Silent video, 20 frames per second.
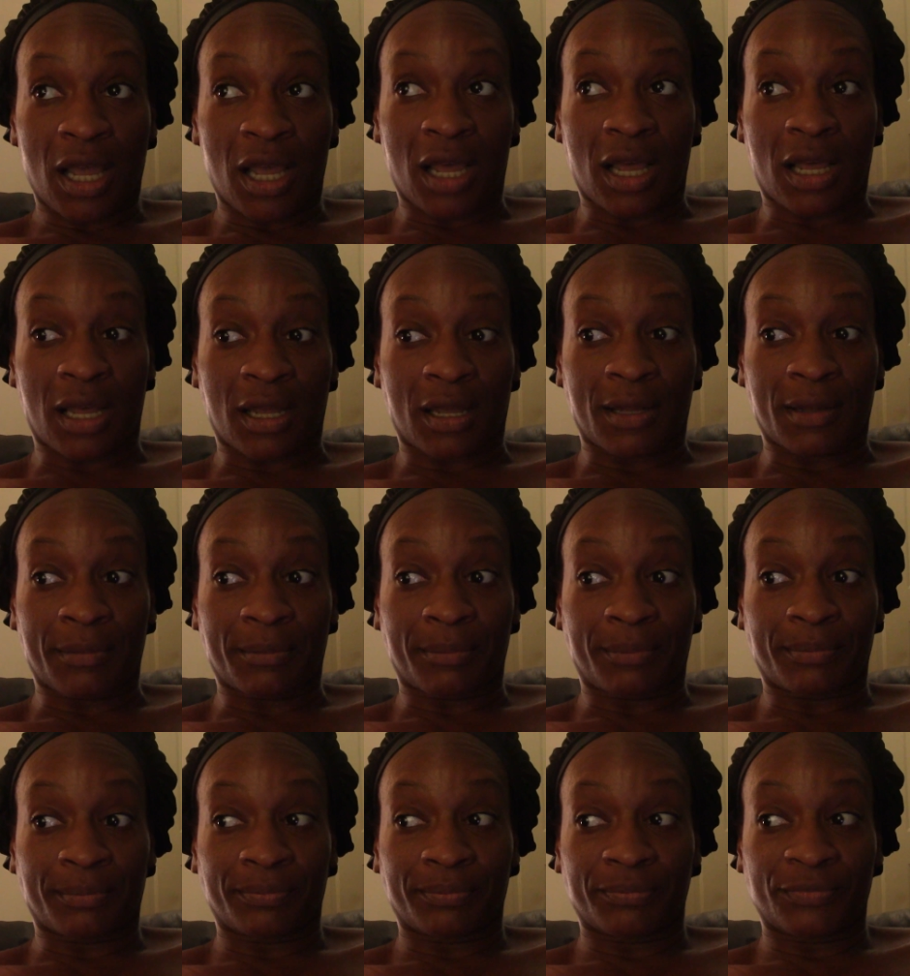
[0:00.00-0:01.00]

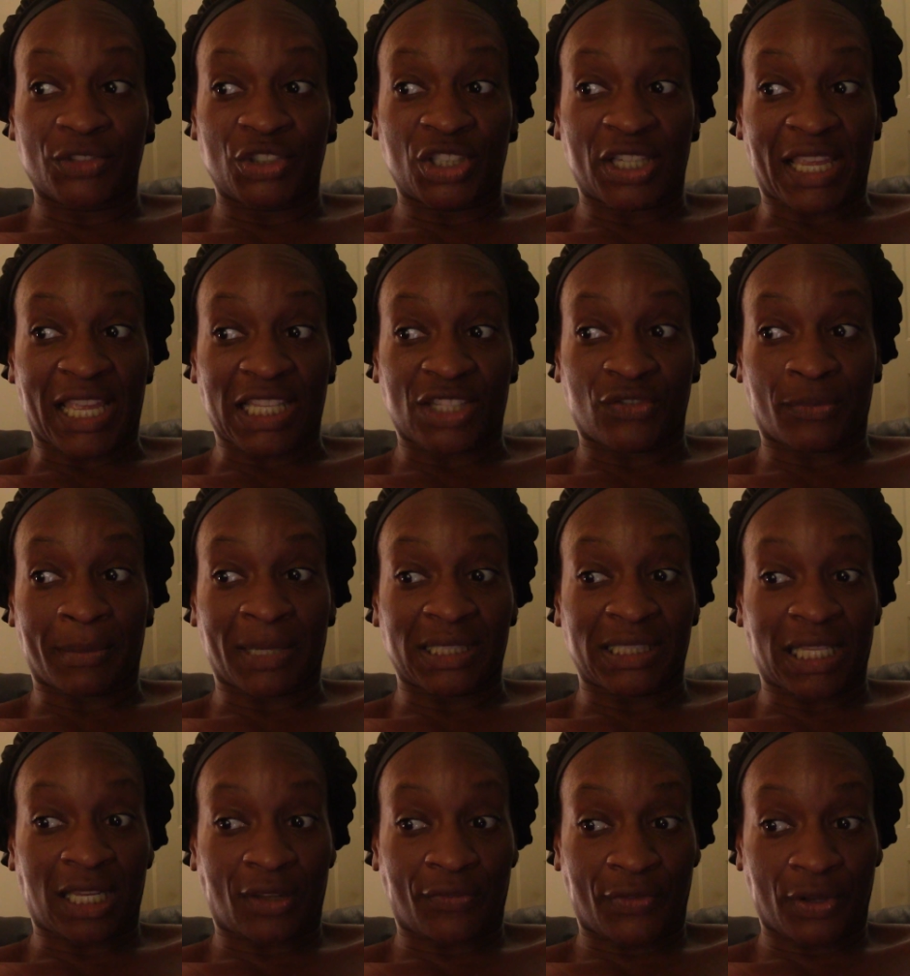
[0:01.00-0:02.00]
Um, she asked for my
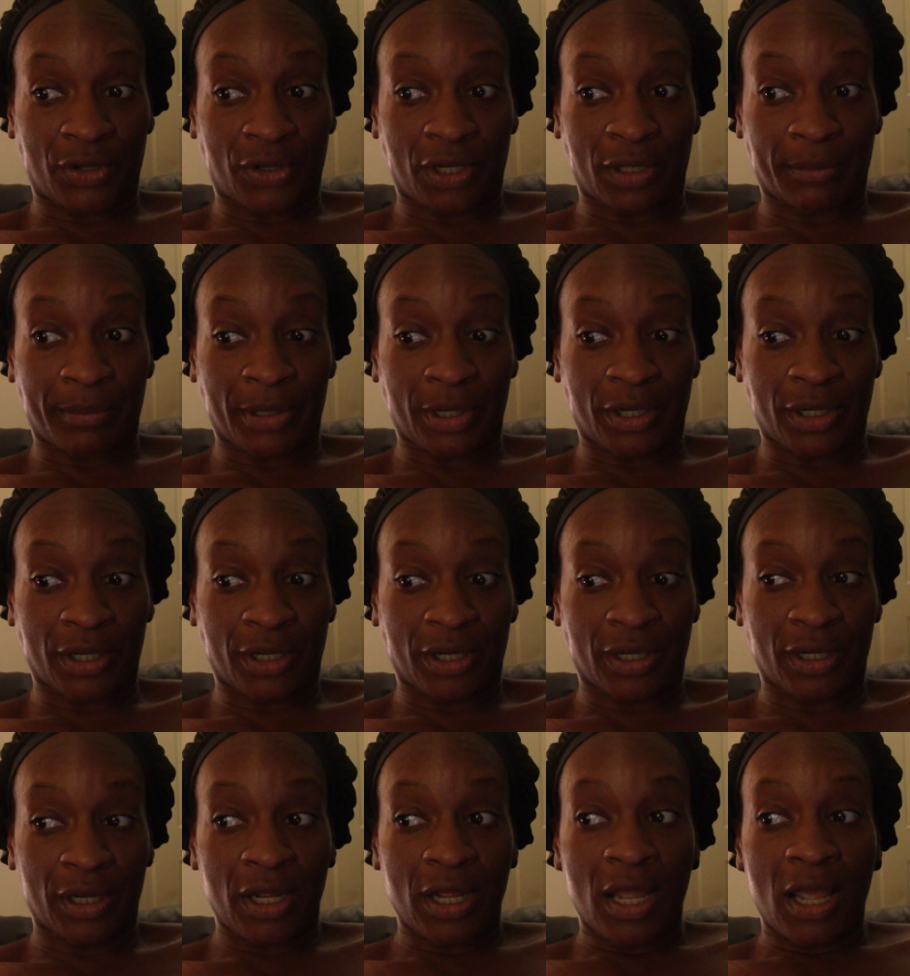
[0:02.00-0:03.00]
telephone number